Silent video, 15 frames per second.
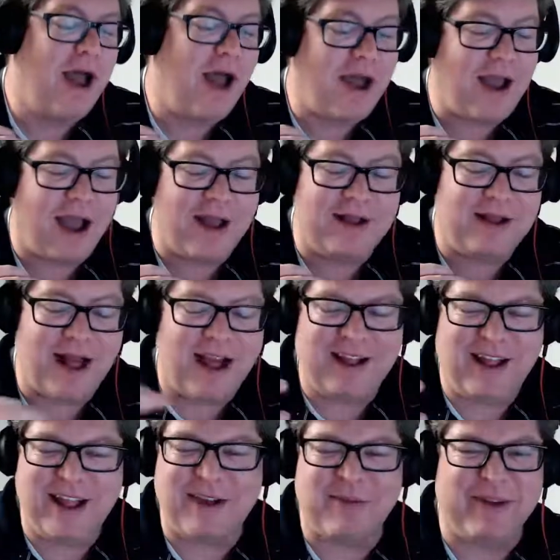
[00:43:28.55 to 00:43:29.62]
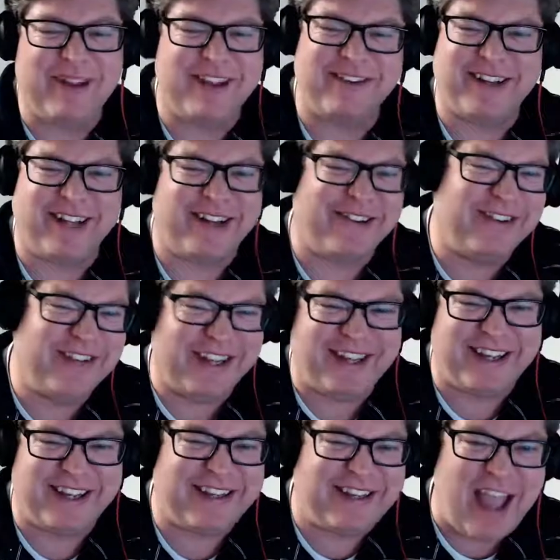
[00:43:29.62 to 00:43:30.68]
I, I, I like them when they're like
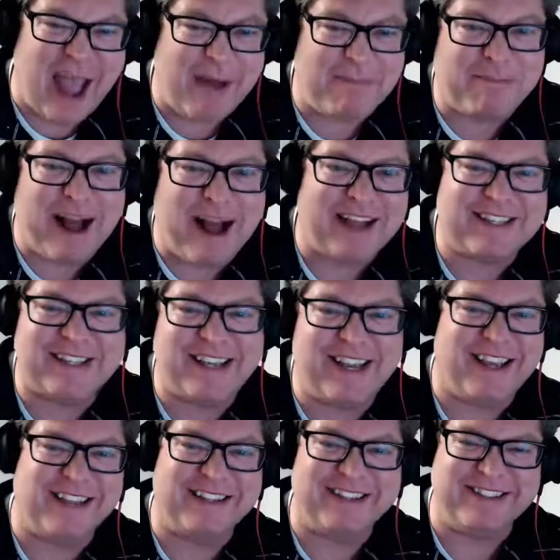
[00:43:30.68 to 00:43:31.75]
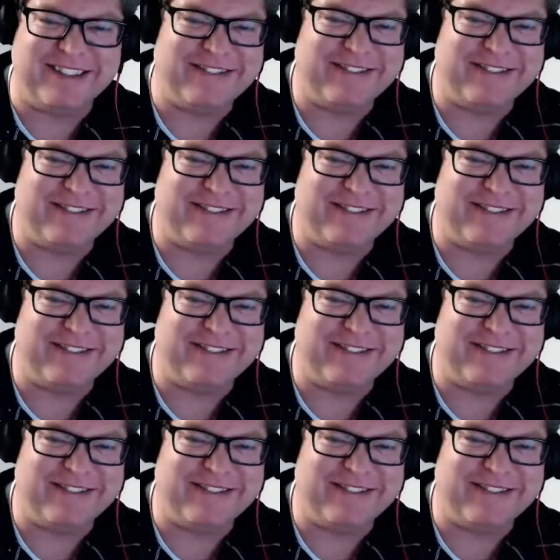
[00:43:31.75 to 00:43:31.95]
really catboxy and